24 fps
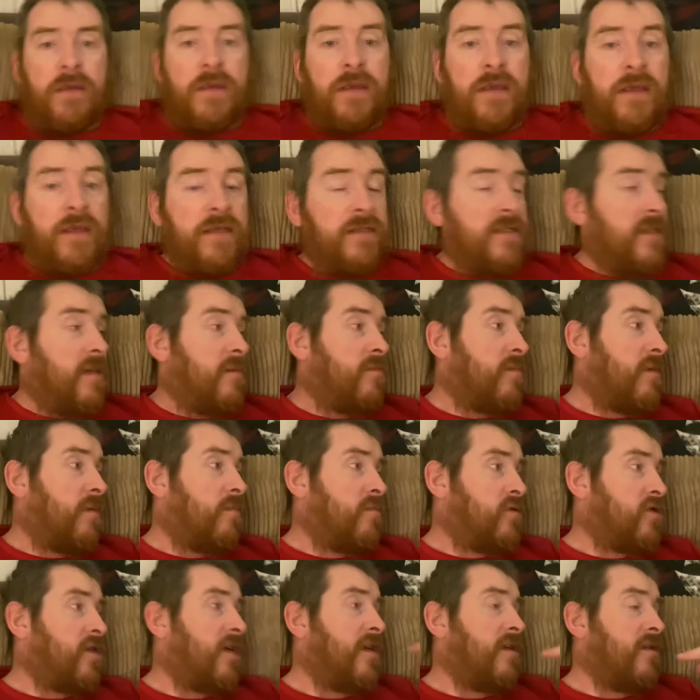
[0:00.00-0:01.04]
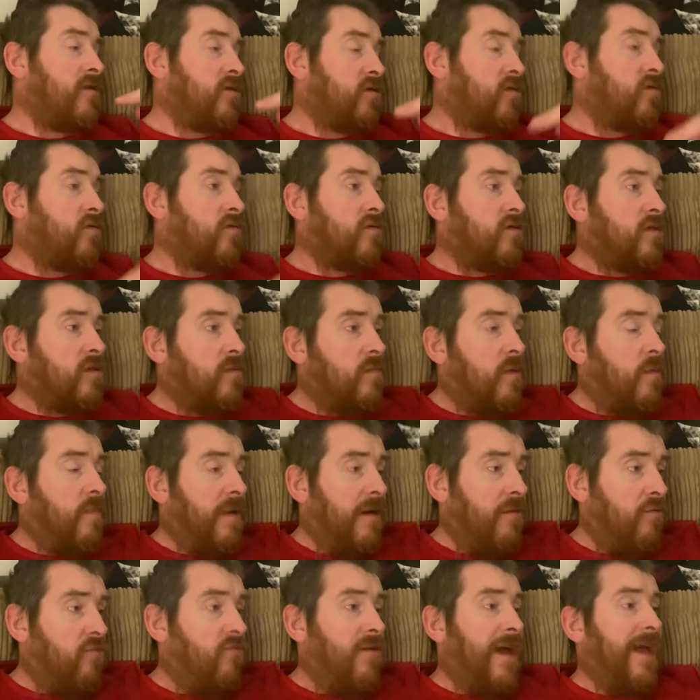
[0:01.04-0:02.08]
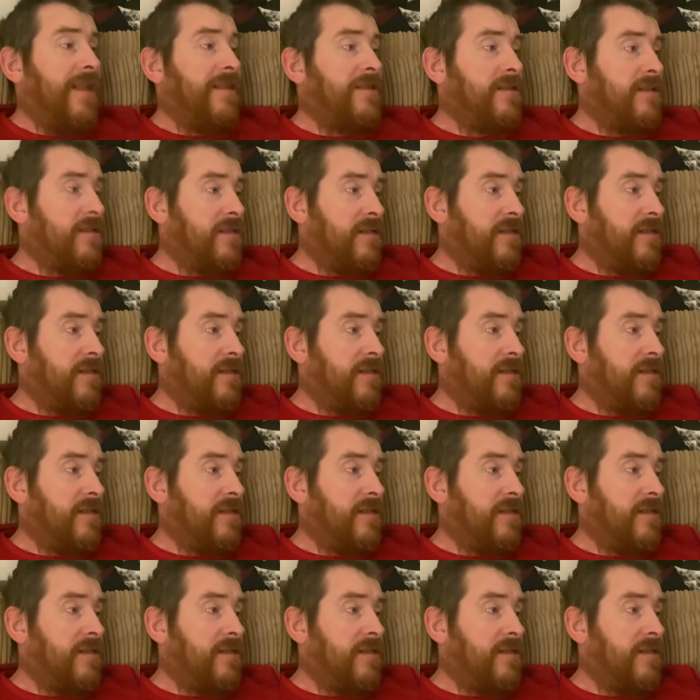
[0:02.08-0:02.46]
Izzy, I'm trying to talk to them about Red